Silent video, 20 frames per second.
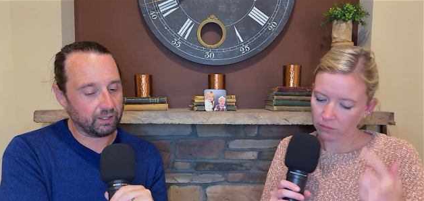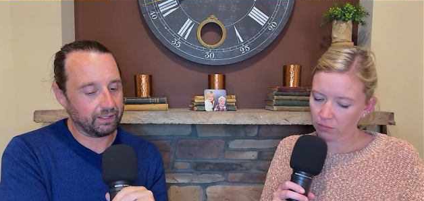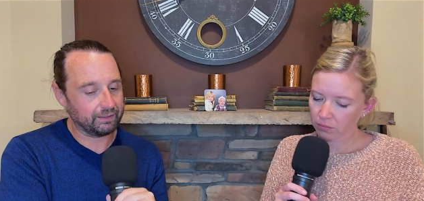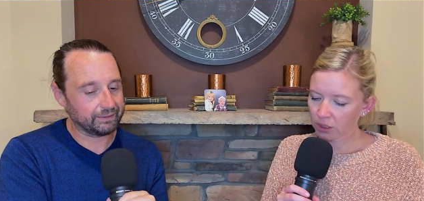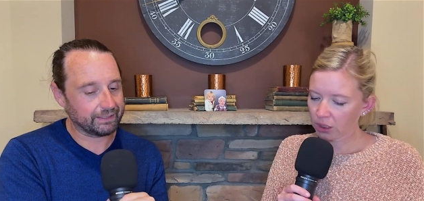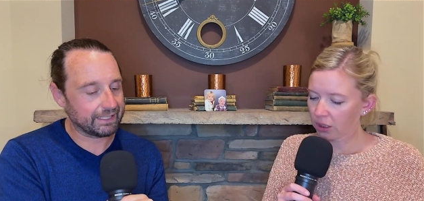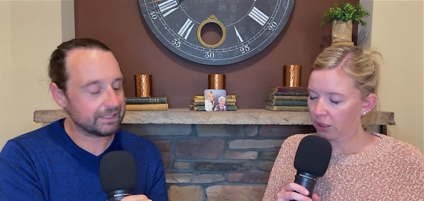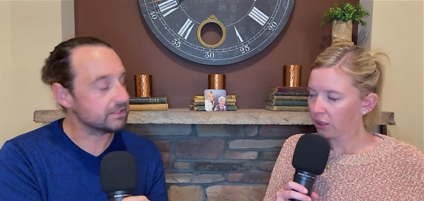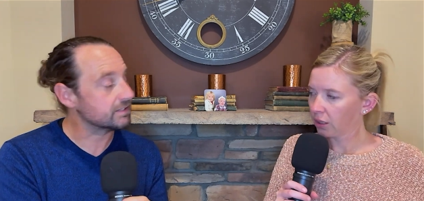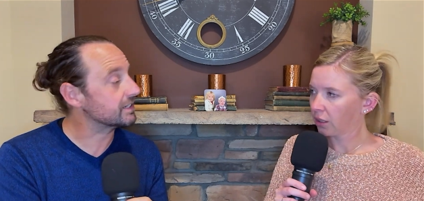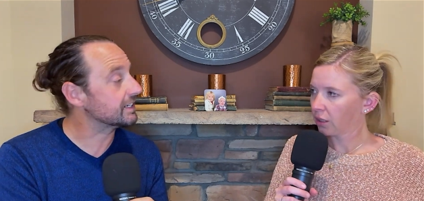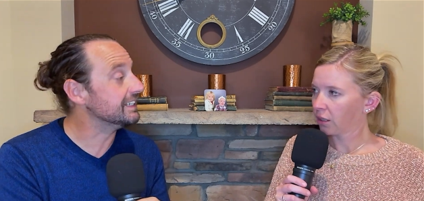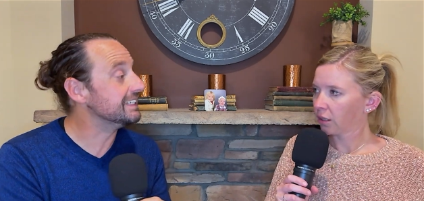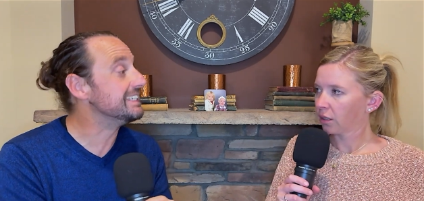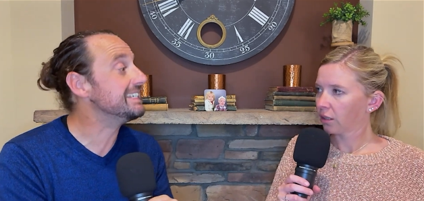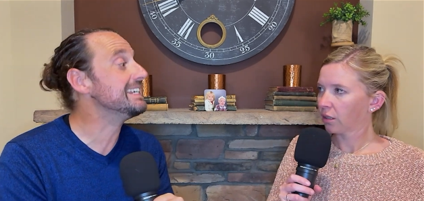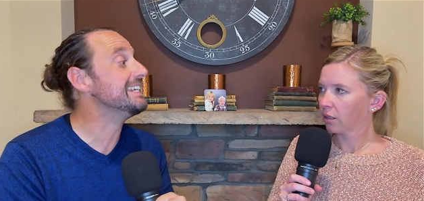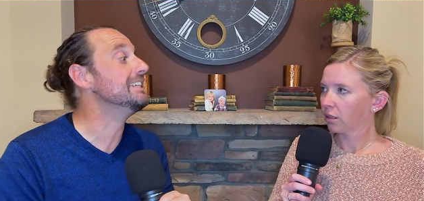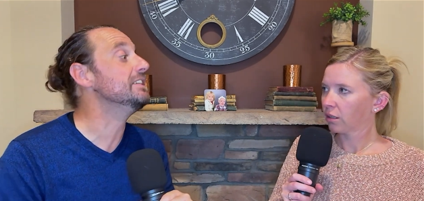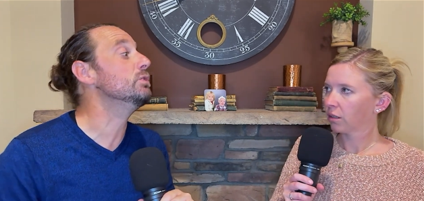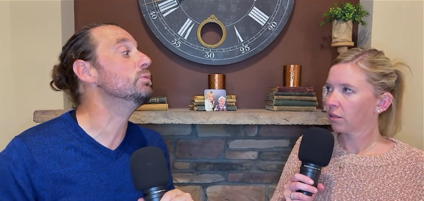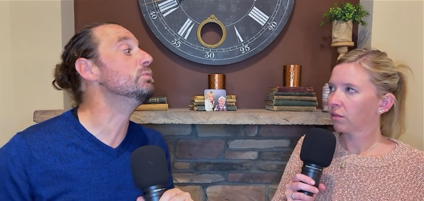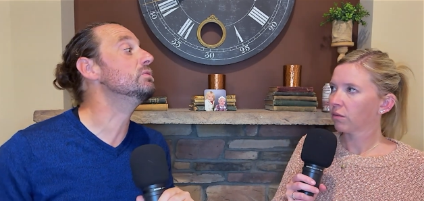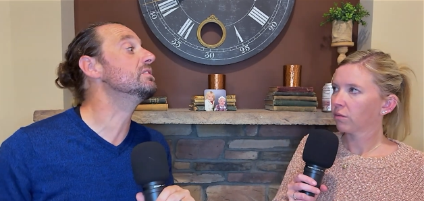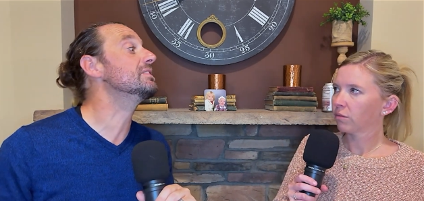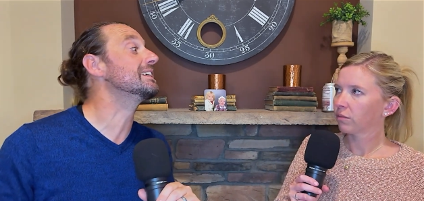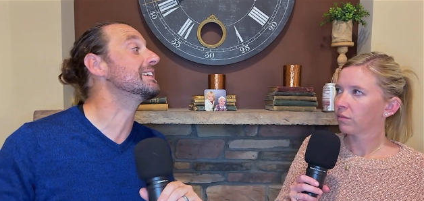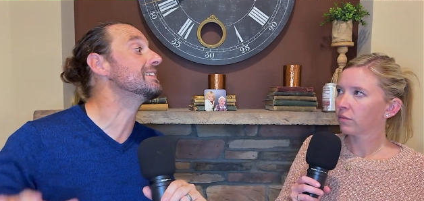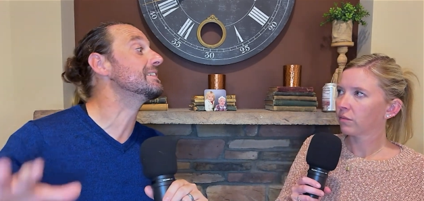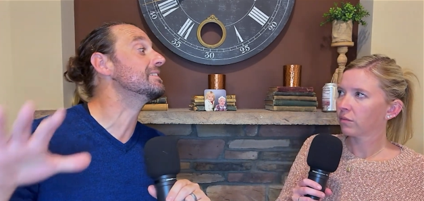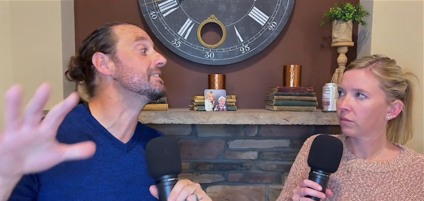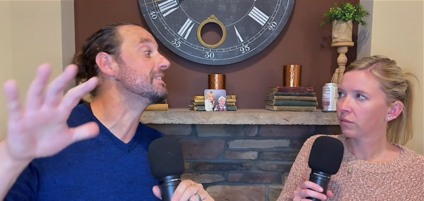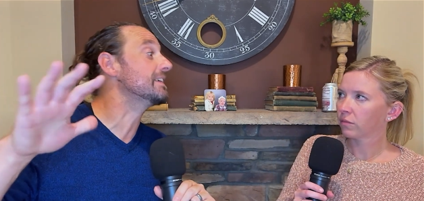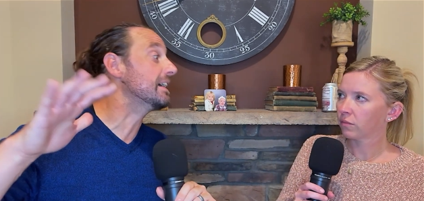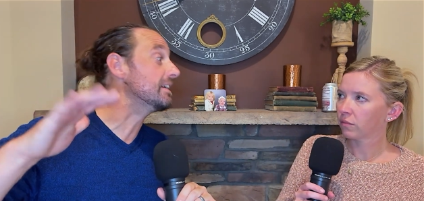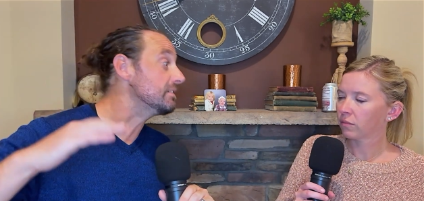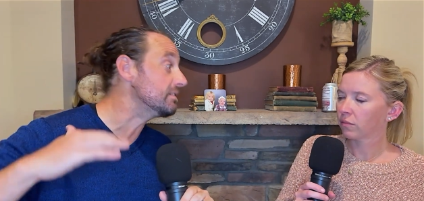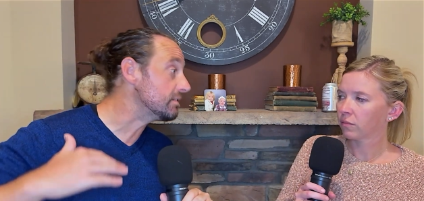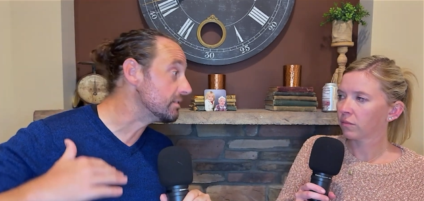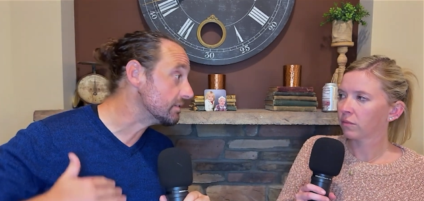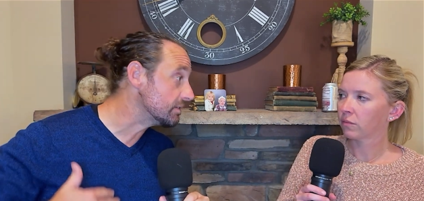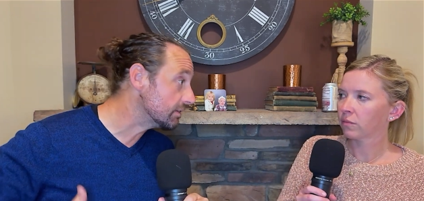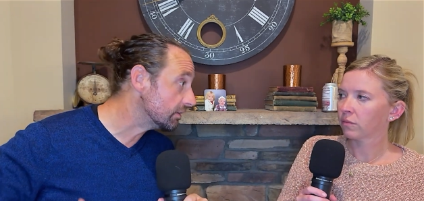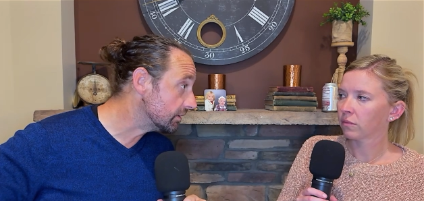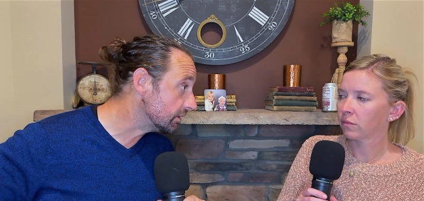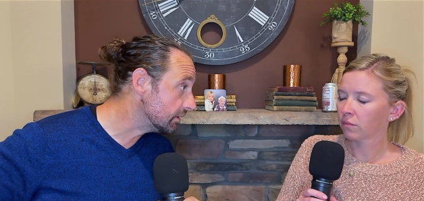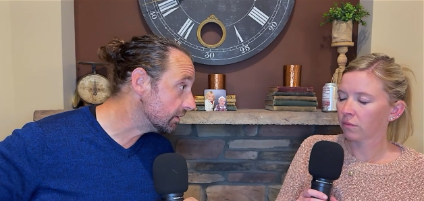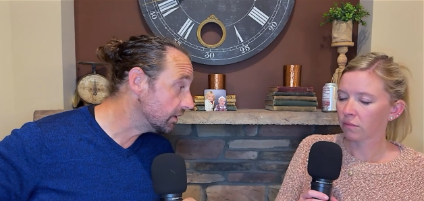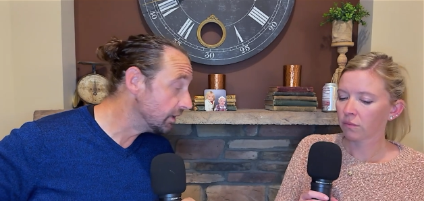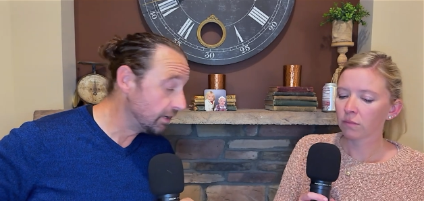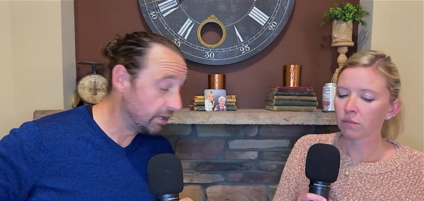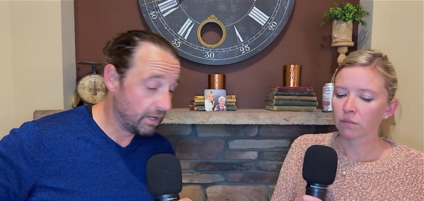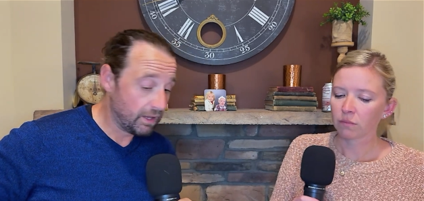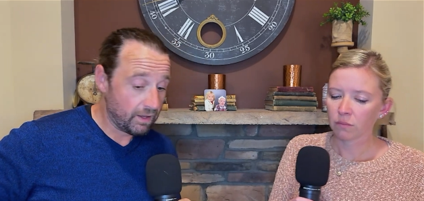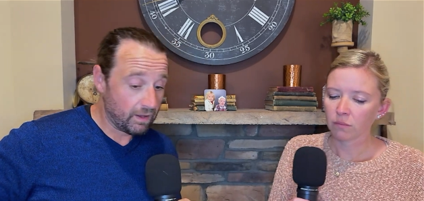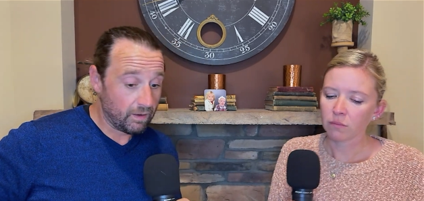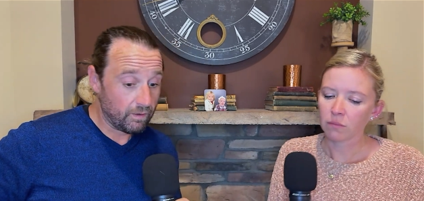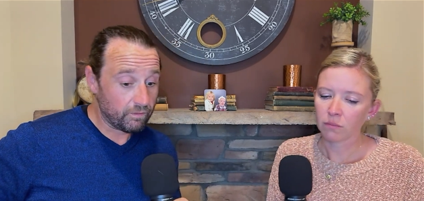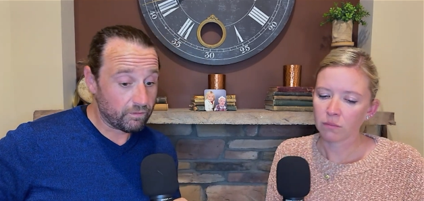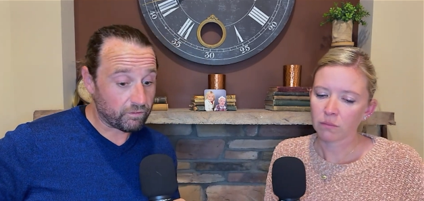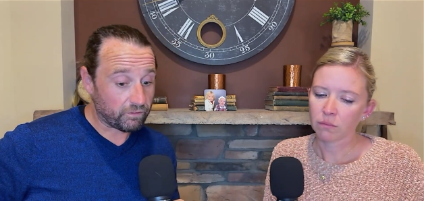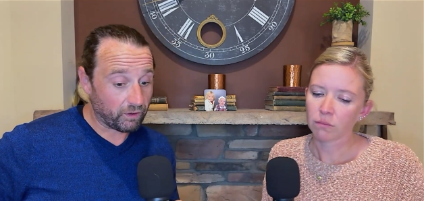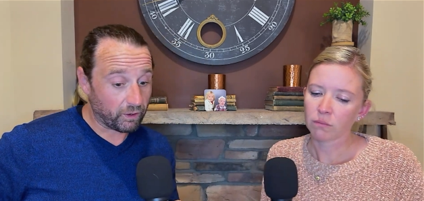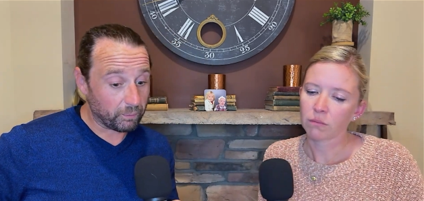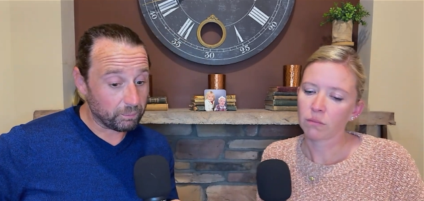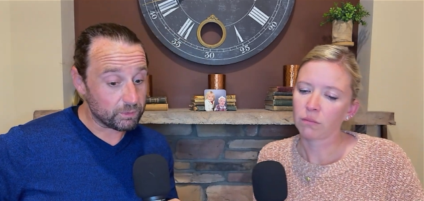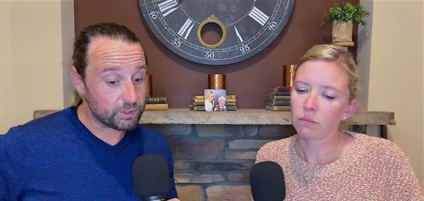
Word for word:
Speaker 1: And that's continued success from